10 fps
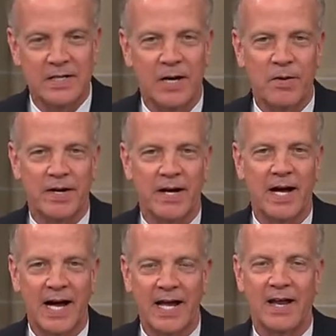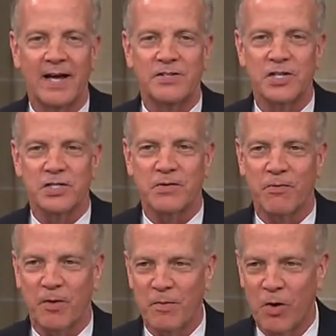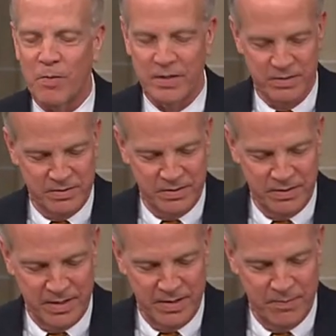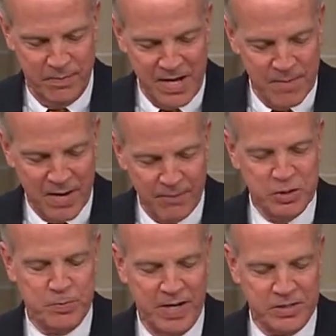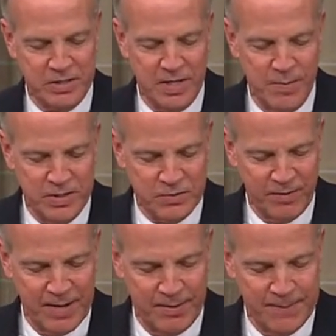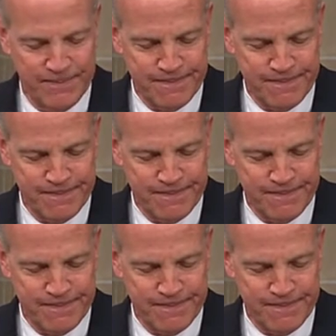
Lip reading: I wanted to highlight just for a moment and pay my respects to him and his family.